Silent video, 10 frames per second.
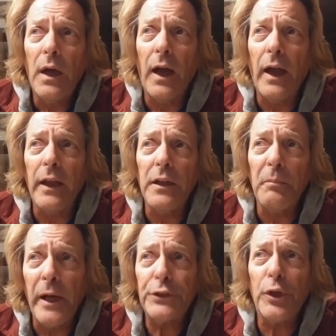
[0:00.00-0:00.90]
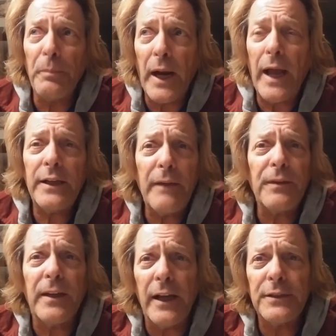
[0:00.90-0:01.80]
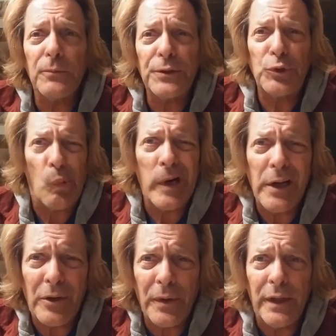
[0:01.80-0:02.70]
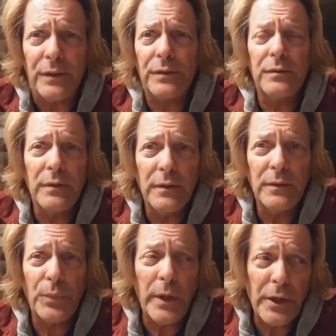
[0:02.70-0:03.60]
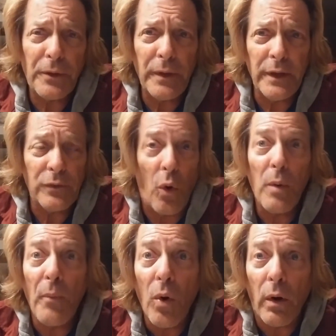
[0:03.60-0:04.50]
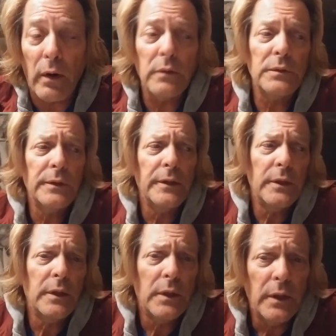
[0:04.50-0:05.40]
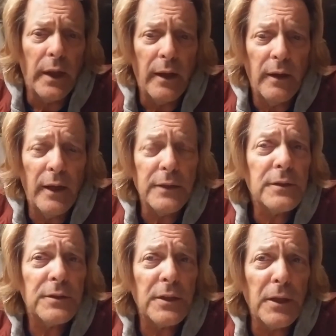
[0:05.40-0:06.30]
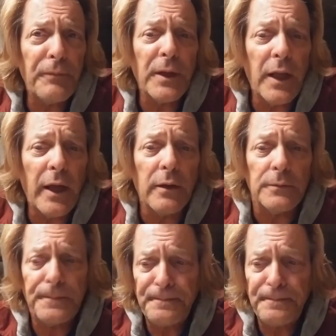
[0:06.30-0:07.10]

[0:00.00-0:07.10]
I didn't measure it, but I'd have to guess it was 20 degrees. 20 degrees or more. That's a significant angle.